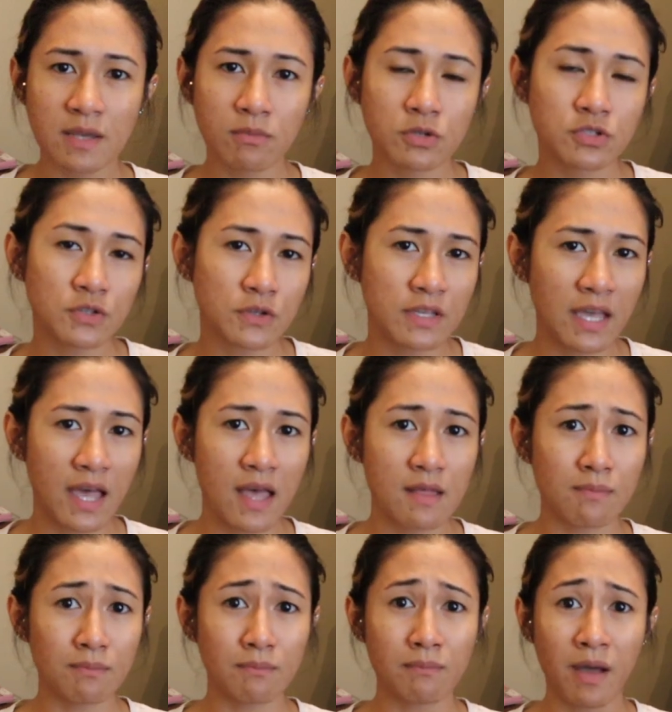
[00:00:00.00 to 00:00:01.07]
able to
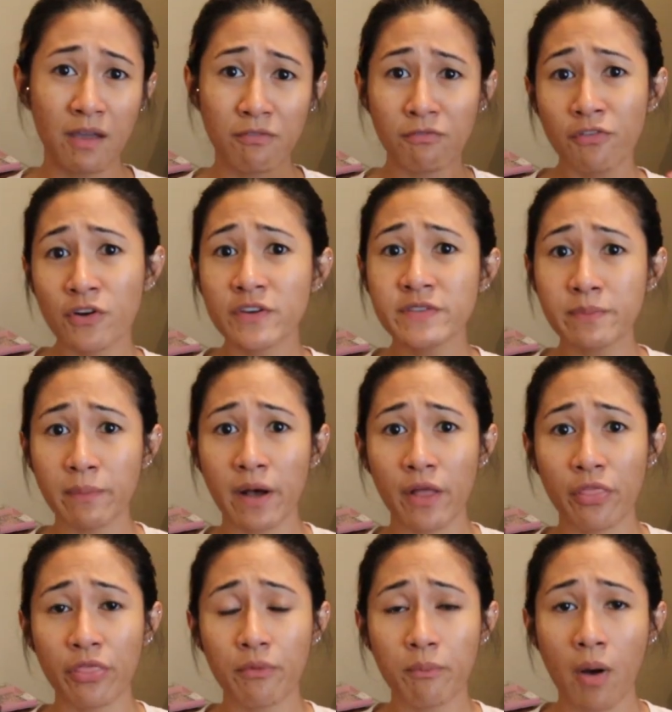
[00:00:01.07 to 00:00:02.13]
get my first
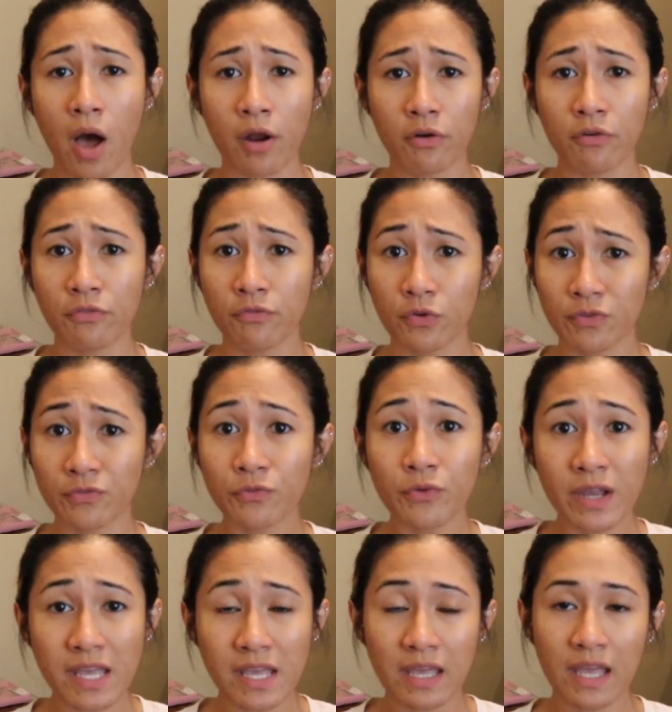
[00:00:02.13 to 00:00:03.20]
month bottle for
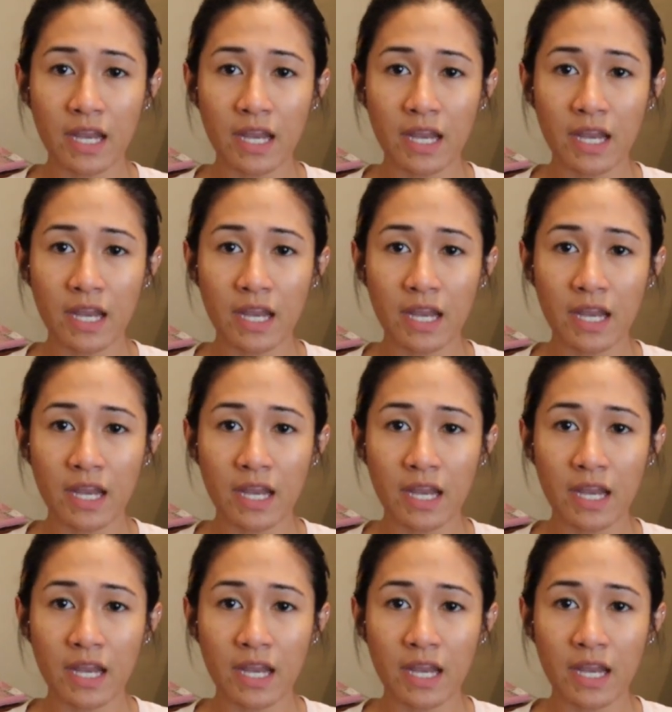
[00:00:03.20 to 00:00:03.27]
free,